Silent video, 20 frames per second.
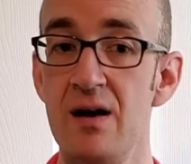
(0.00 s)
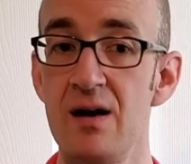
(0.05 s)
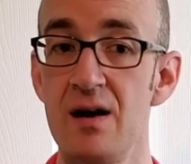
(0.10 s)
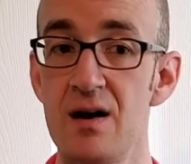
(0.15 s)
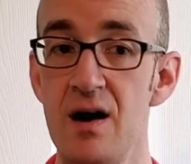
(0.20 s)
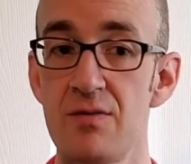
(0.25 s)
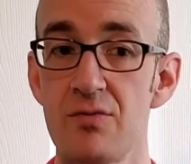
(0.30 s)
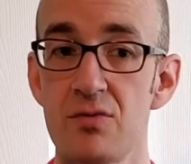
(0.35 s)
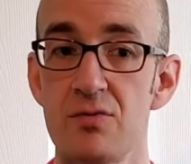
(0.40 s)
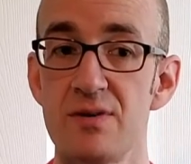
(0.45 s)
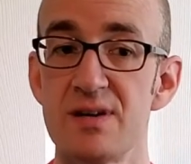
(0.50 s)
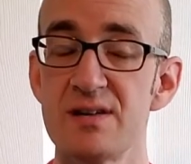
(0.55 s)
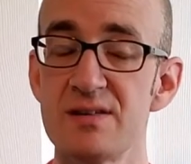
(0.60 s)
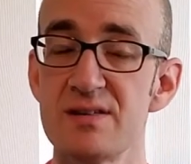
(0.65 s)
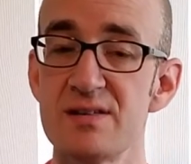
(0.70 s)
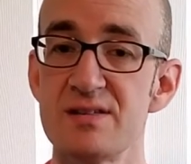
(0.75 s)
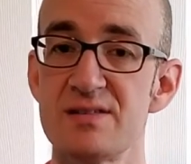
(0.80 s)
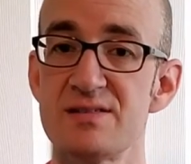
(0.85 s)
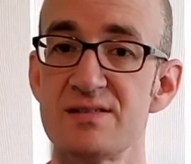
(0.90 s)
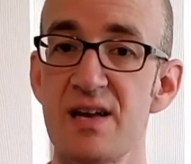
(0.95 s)
However, when we get to
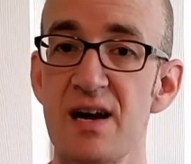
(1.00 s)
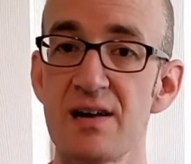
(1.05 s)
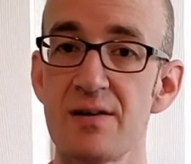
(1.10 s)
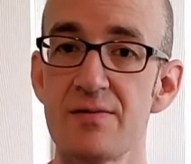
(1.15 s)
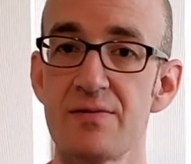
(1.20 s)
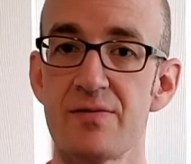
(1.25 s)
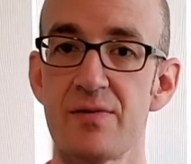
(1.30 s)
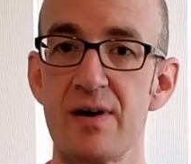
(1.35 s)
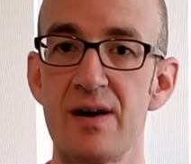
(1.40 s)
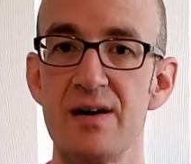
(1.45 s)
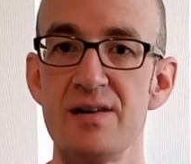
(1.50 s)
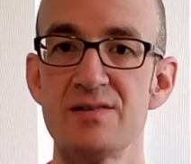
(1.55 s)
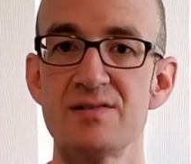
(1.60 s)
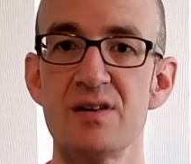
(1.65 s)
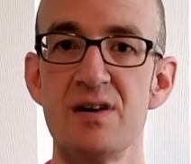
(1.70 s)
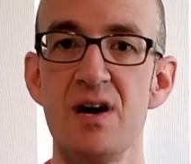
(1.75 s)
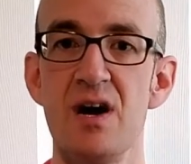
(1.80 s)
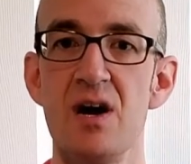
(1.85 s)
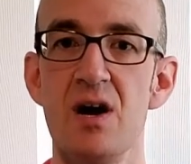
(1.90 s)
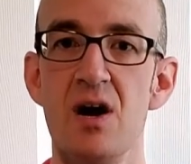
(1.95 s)
the second phrase,
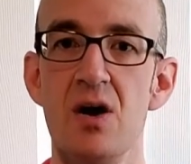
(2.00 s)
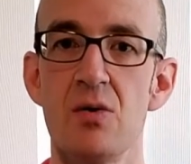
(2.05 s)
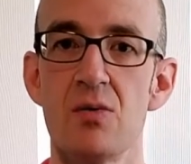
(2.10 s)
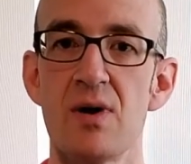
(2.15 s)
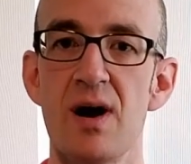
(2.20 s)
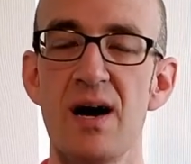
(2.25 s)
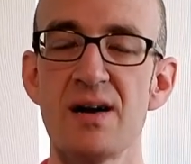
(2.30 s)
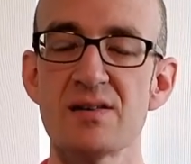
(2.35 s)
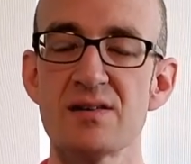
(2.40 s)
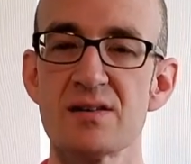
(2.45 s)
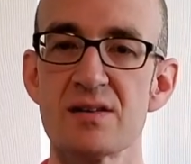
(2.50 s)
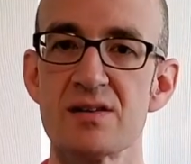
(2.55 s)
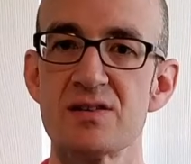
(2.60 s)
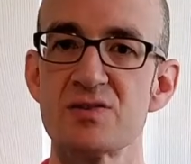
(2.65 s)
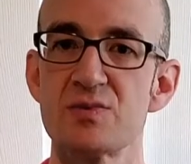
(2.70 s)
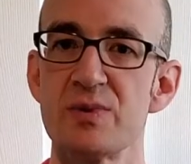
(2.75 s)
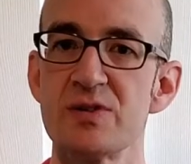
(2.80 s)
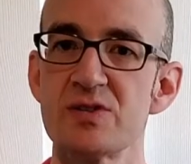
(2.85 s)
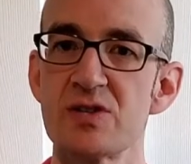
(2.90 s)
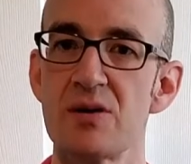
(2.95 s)
we're actually going to
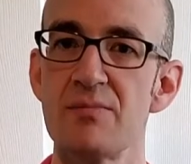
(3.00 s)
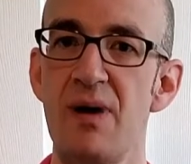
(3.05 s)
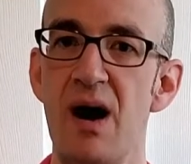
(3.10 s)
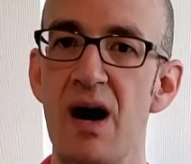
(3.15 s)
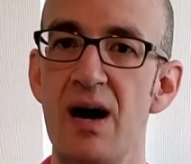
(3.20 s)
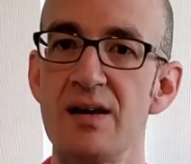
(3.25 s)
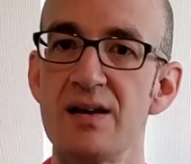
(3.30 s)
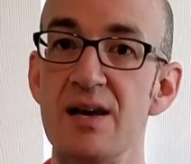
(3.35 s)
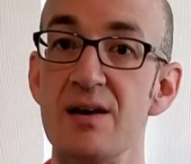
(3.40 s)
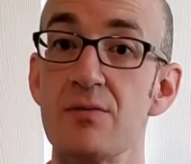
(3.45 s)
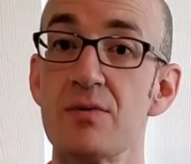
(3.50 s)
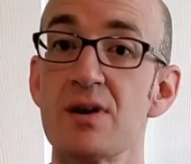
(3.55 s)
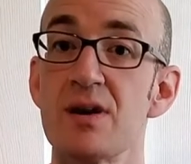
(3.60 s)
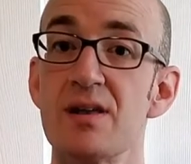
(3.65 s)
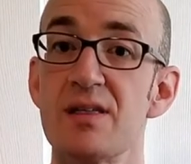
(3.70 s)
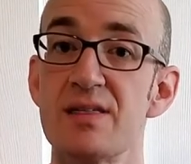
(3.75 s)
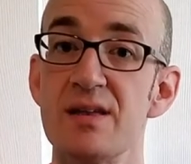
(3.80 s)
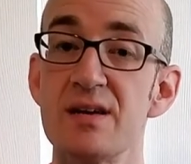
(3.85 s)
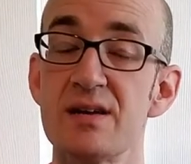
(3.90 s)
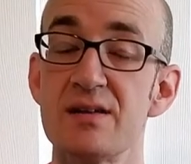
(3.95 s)
switch our mind and we're going
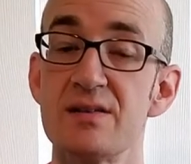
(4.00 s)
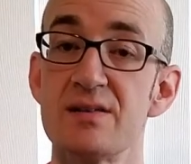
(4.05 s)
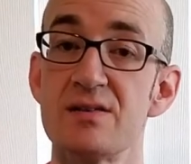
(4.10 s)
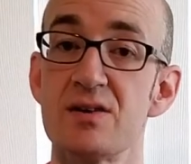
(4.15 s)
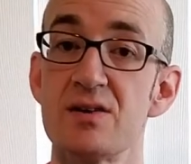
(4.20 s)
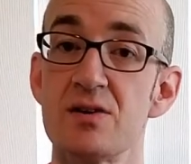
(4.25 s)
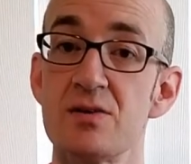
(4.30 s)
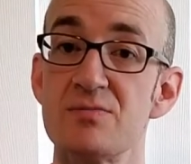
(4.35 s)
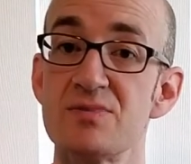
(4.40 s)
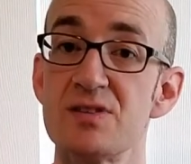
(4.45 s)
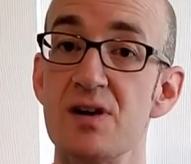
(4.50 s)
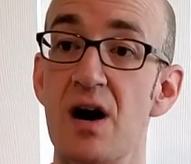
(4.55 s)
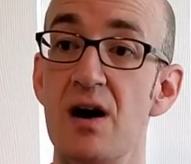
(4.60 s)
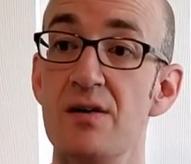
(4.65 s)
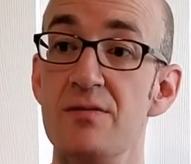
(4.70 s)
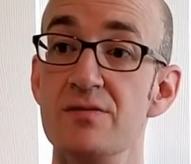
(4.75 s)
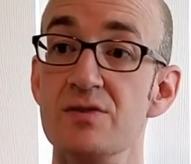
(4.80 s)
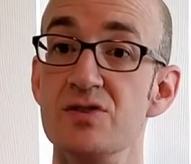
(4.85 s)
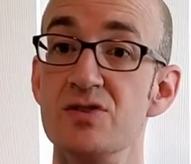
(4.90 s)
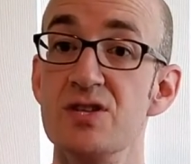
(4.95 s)
to think in terms
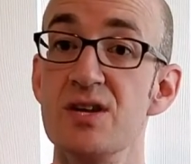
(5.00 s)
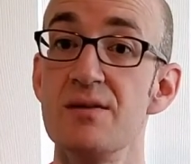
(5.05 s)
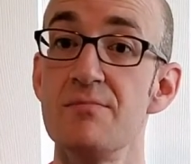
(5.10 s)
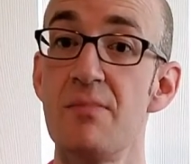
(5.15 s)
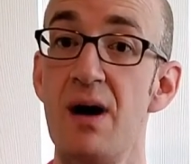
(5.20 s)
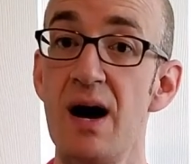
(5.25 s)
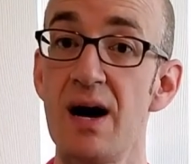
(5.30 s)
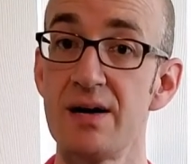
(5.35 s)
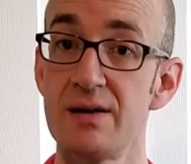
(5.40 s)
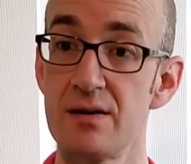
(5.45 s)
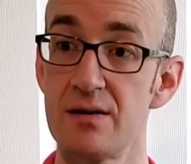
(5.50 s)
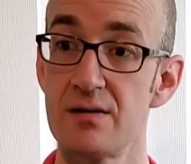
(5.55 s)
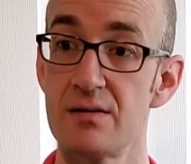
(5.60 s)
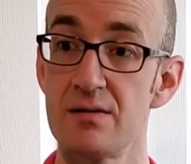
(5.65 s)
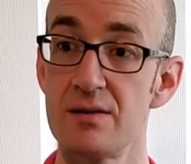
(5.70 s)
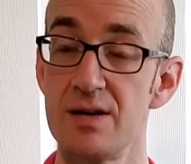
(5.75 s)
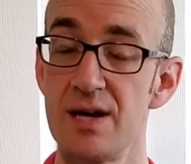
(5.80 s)
of G minor.